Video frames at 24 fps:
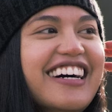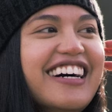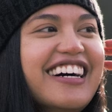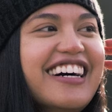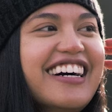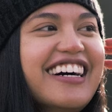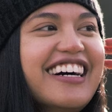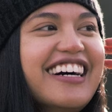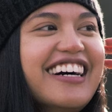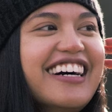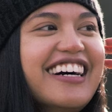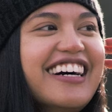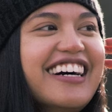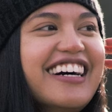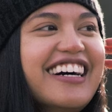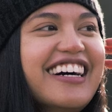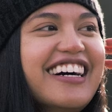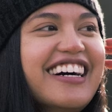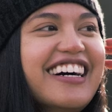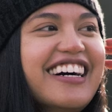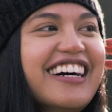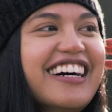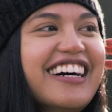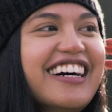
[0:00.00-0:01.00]

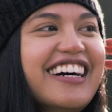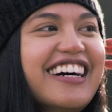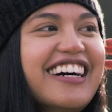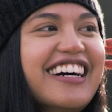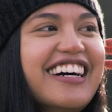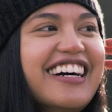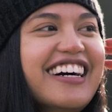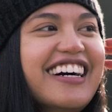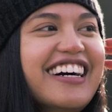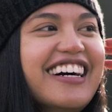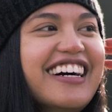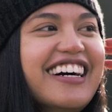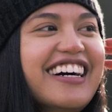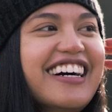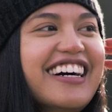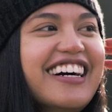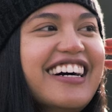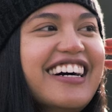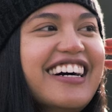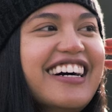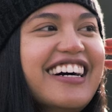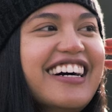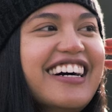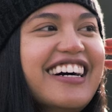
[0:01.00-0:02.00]

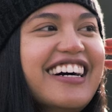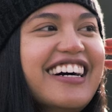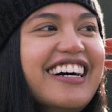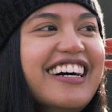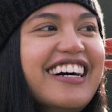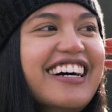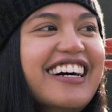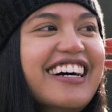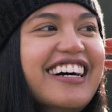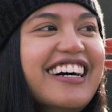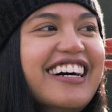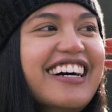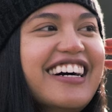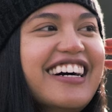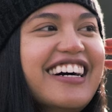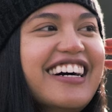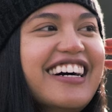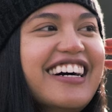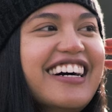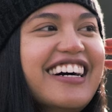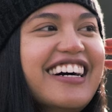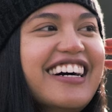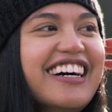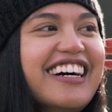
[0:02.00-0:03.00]

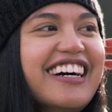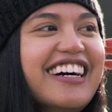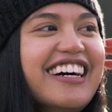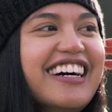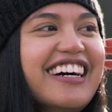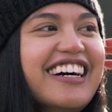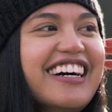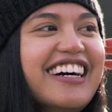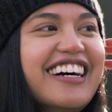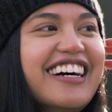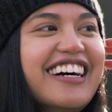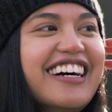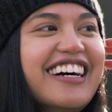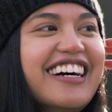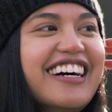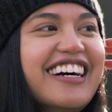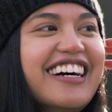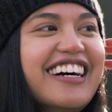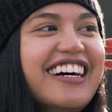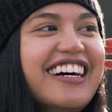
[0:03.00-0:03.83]
[no speech]